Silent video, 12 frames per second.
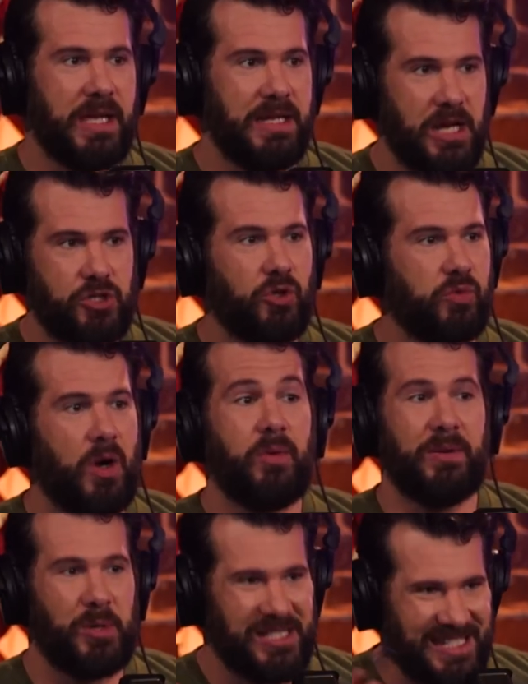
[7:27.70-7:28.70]
The initial
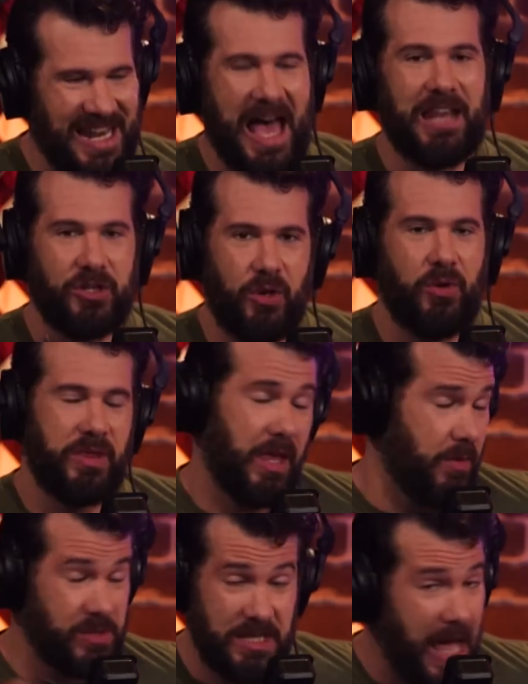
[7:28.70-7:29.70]
quote was not
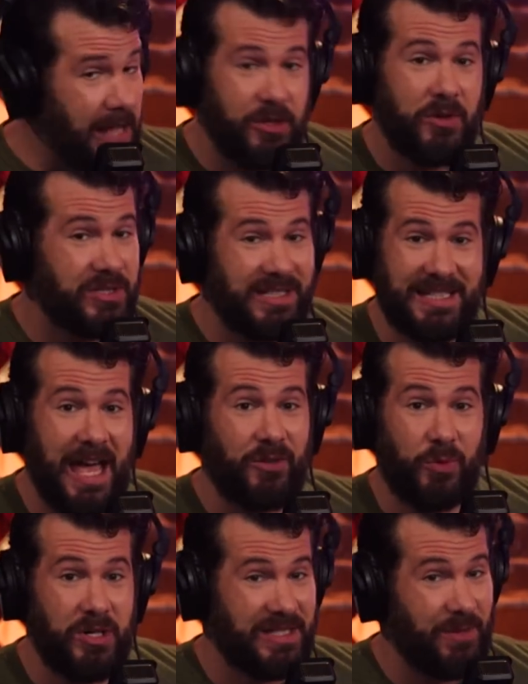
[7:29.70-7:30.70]
it was not those
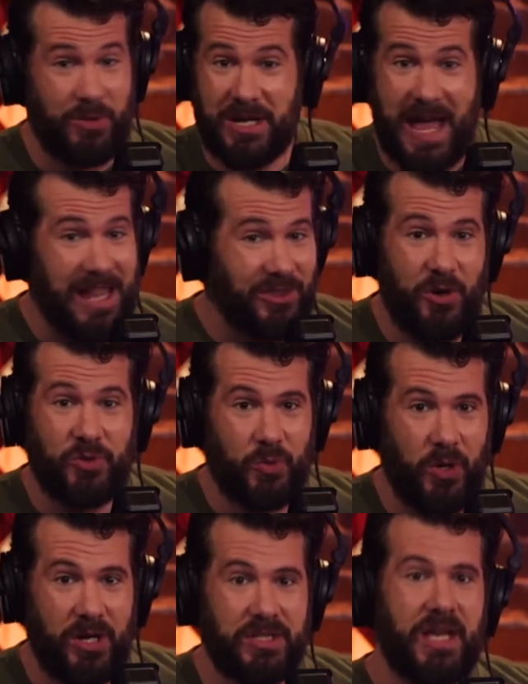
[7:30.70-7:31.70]
exact words. They were not those
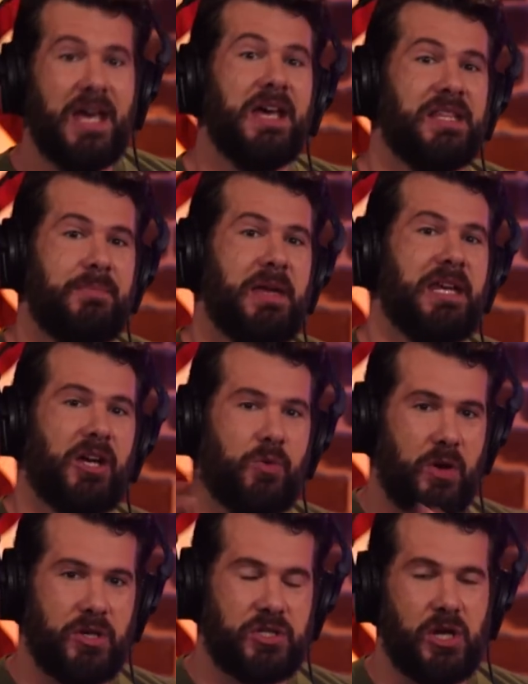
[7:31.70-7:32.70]
words. The media
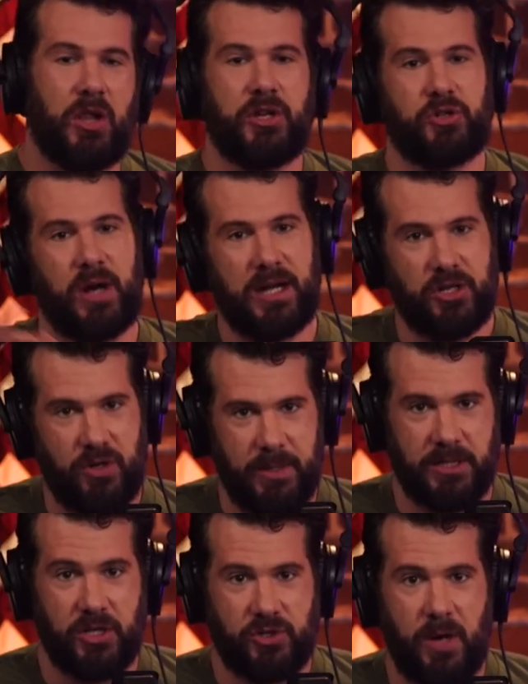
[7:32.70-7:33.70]
quoted Stalin to try and
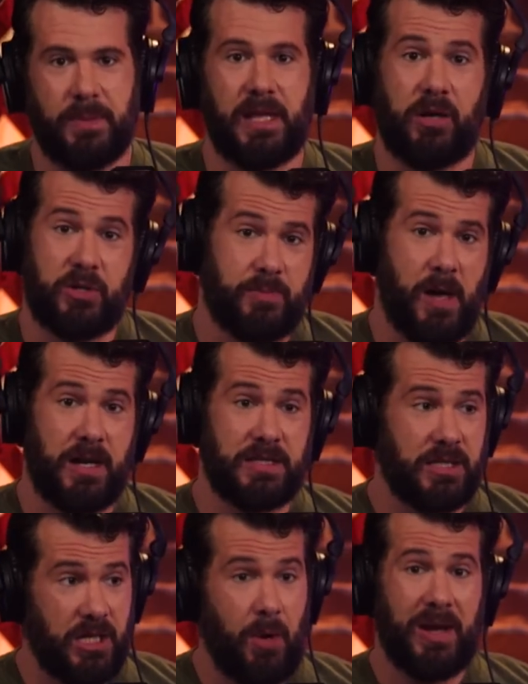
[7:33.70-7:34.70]
attribute it to Trump, and then he responded and
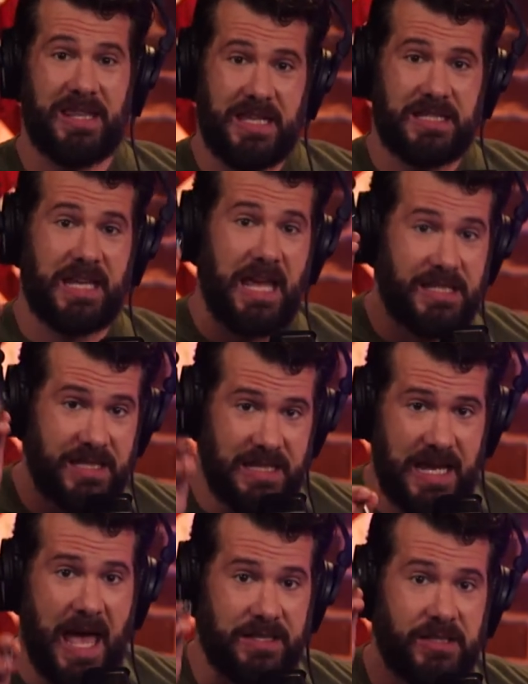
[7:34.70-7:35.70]
said, you know what, in this case,
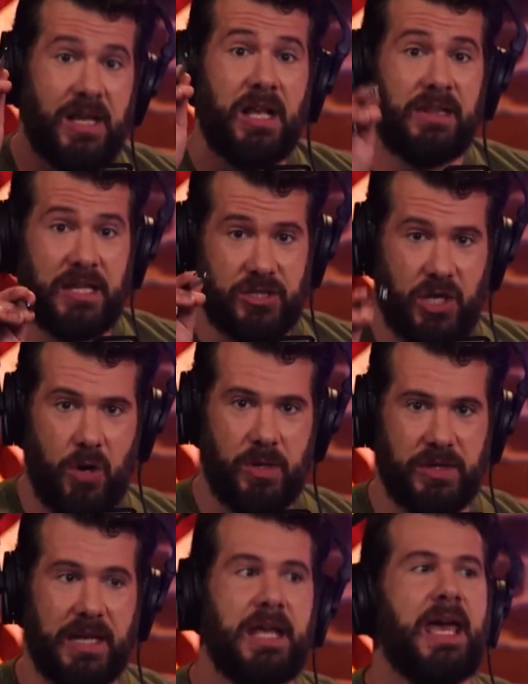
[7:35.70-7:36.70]
yes, let's go
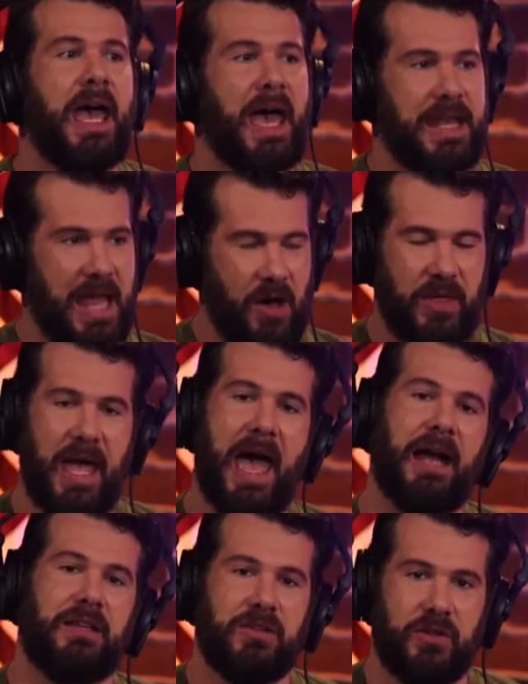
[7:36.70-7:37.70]
with it. And now they
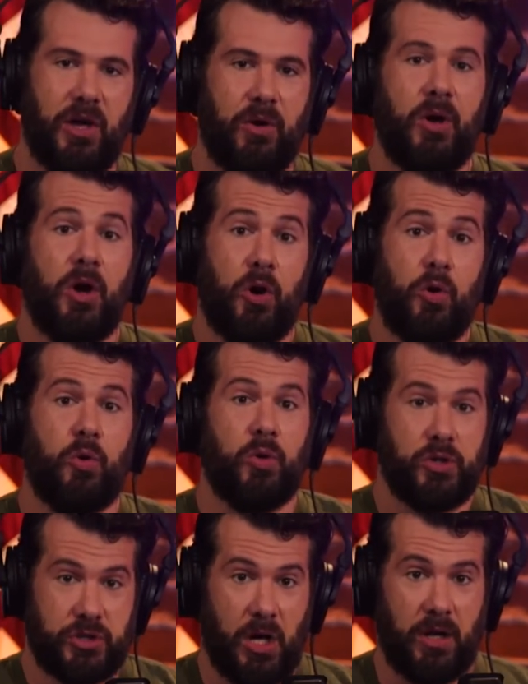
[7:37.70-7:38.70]
act as though,
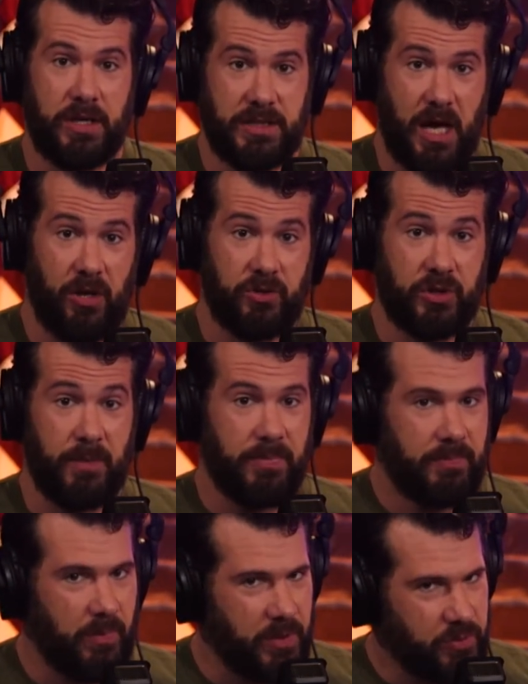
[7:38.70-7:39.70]
oh, Stalin, Donald
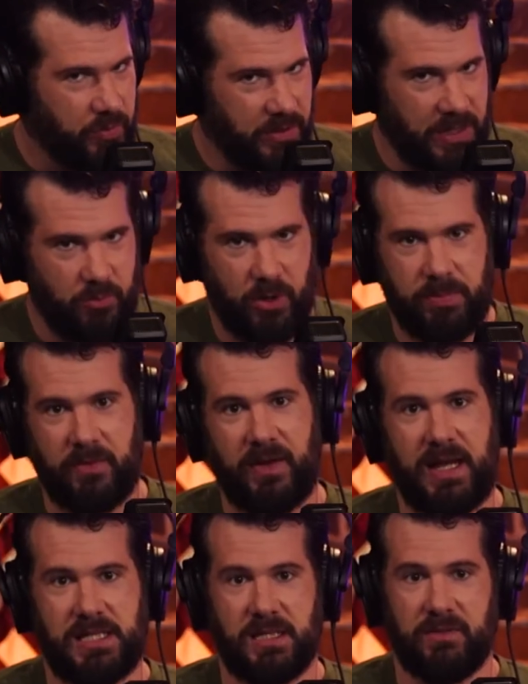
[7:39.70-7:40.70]
Trump. But what's really more
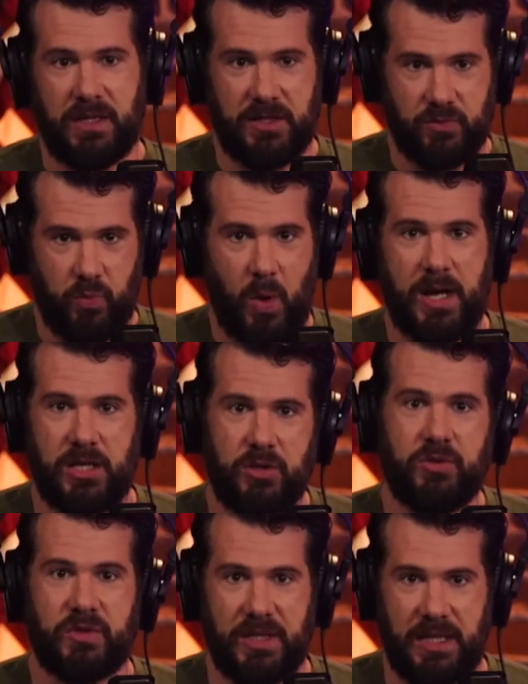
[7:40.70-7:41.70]
pervasive is what
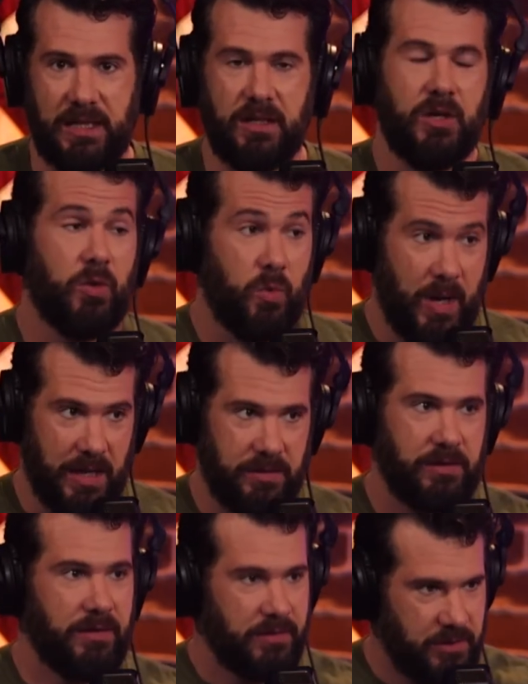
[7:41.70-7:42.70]
you see
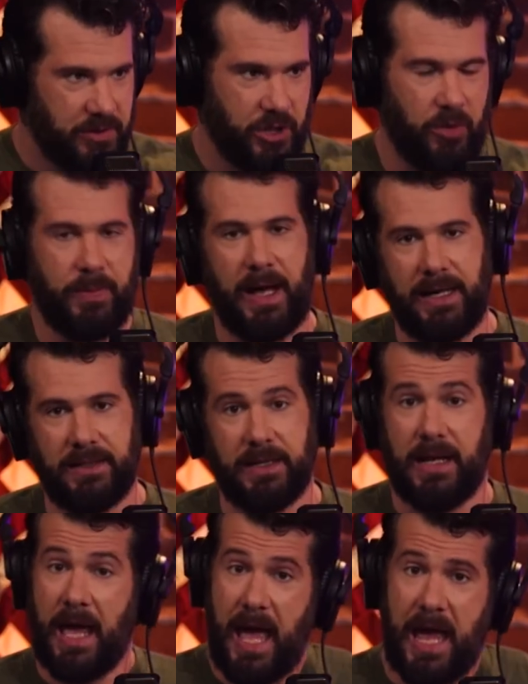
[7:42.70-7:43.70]
with Joe Biden
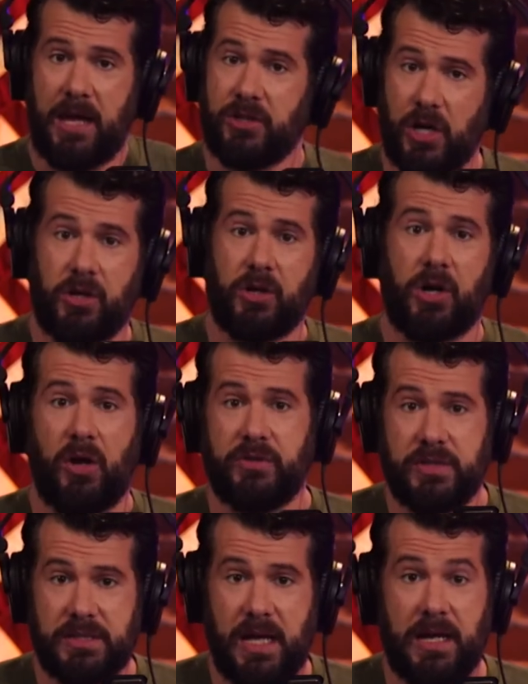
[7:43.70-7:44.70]
and, hey, Tucker
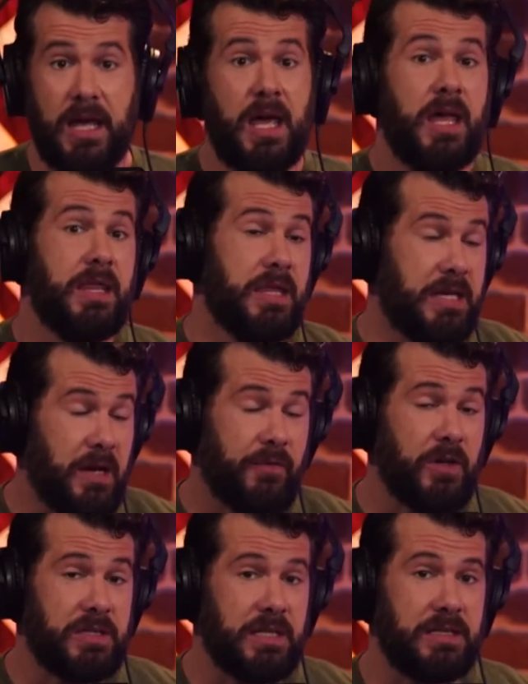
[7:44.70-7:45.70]
Carlson's done. The
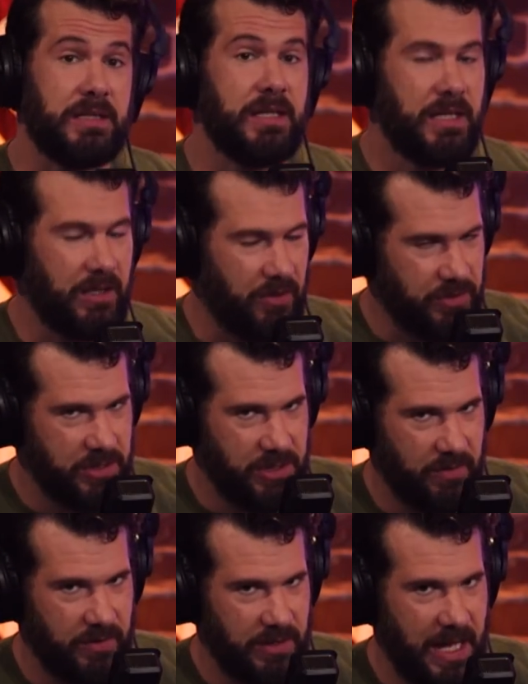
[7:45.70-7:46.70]
difference is, here's a
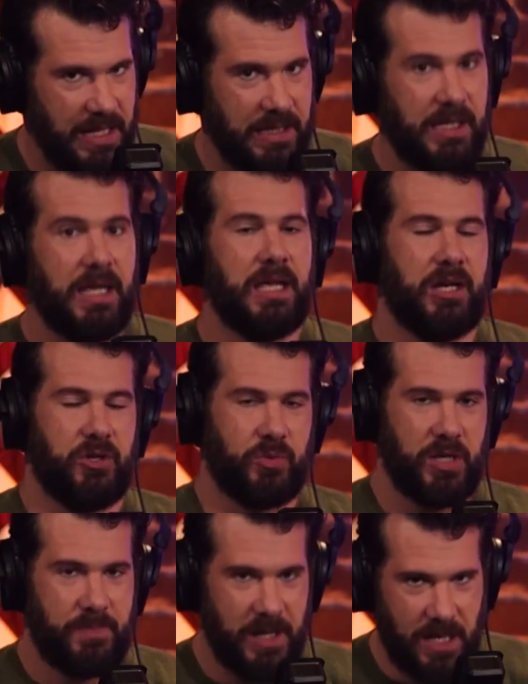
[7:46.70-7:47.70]
silver lining. Here's
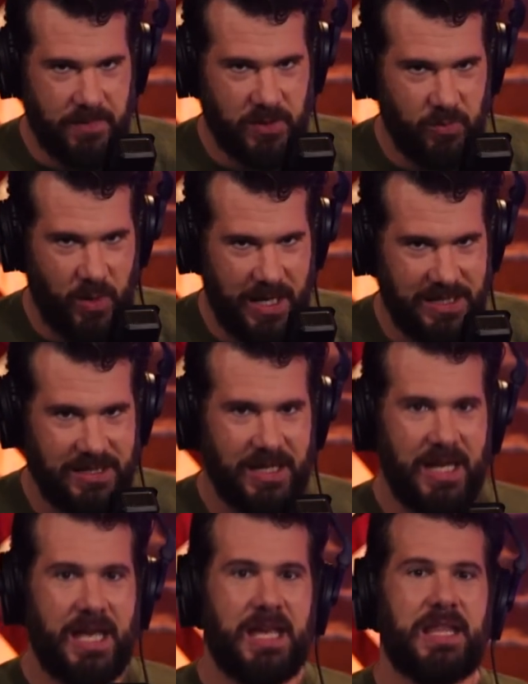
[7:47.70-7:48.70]
where you pick up some wins.
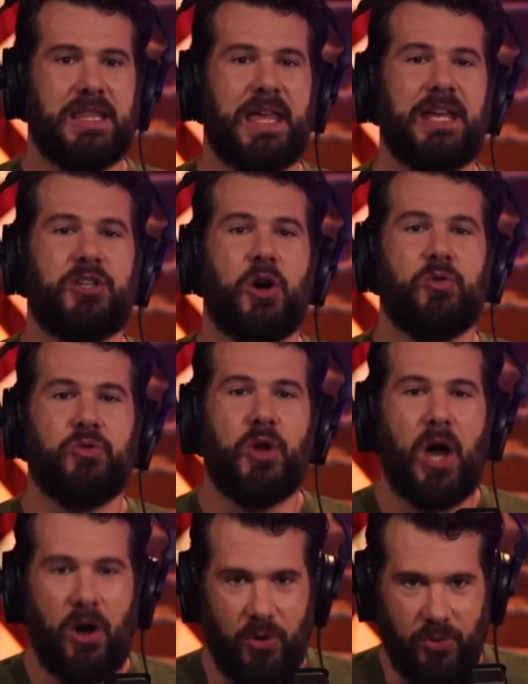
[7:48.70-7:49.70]
They don't
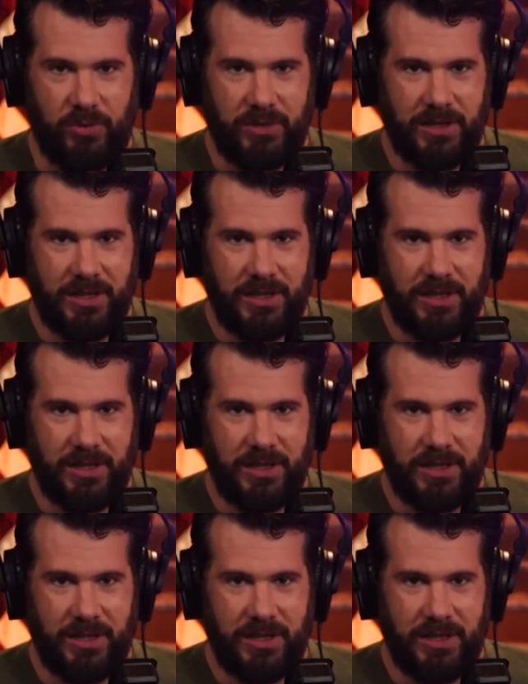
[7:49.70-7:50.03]
know.